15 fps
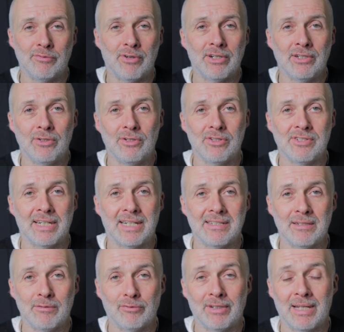very good as an
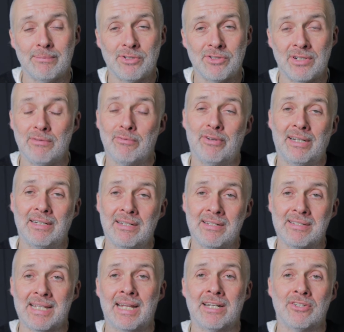anti-inflammatory. In fact,
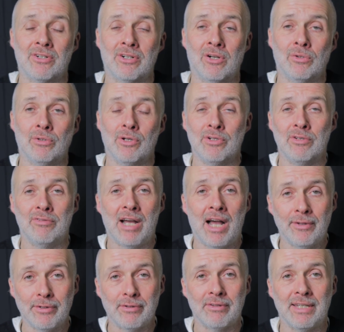it's anti a whole load of
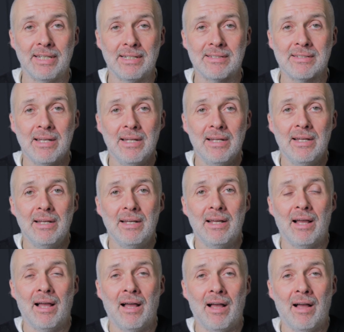other things,
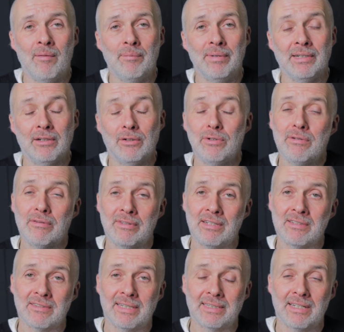including
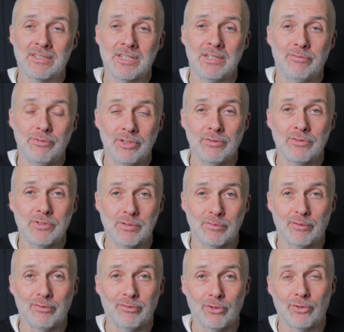things like, actually, you can use it
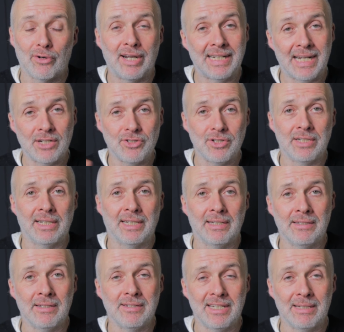for fluoride as you
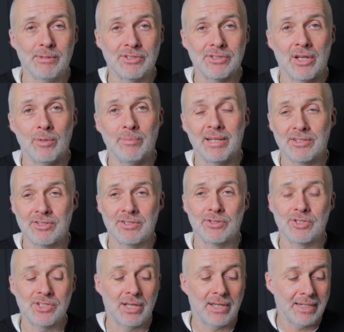can DMSO, but that's an
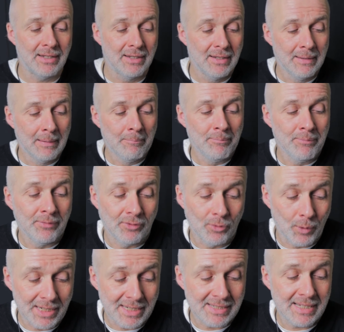aside. The
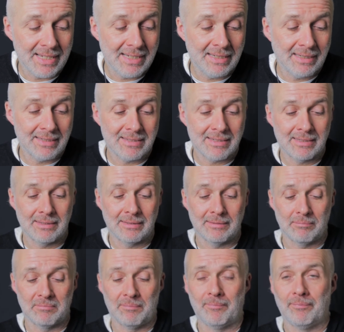way to take it,
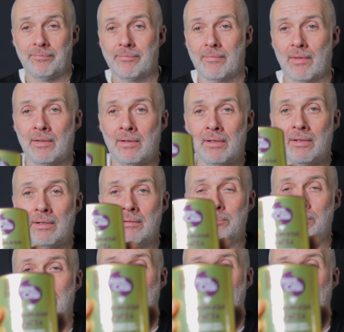I